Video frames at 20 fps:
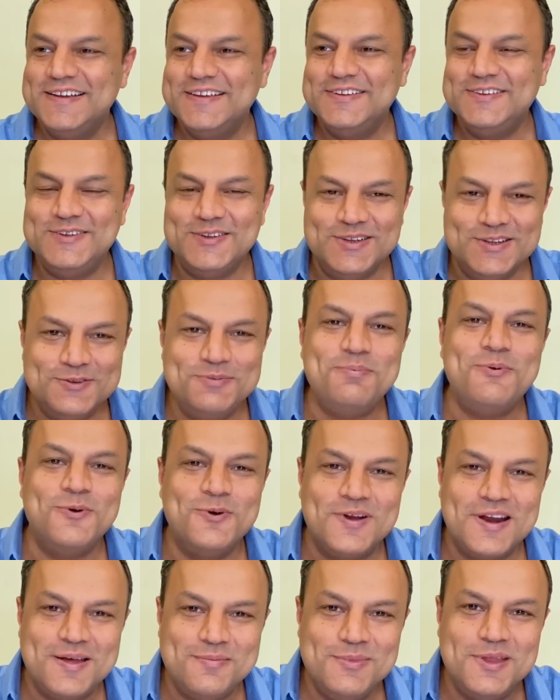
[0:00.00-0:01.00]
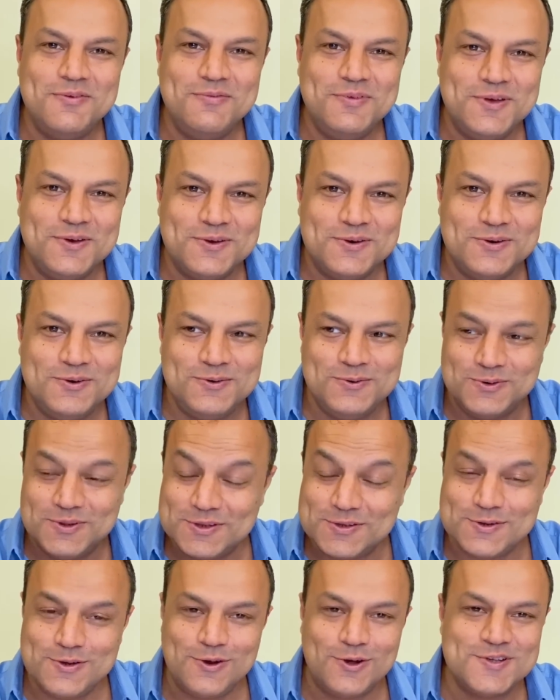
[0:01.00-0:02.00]
So this program that we're going to do,
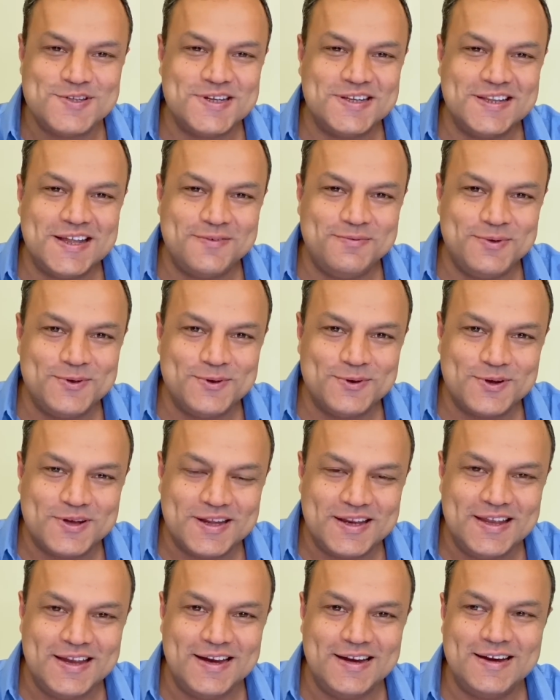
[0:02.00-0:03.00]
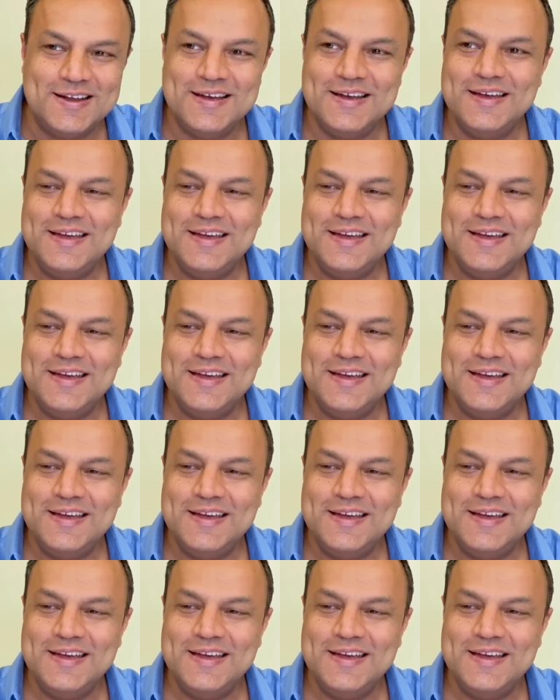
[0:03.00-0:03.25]
this logic that we're going to create,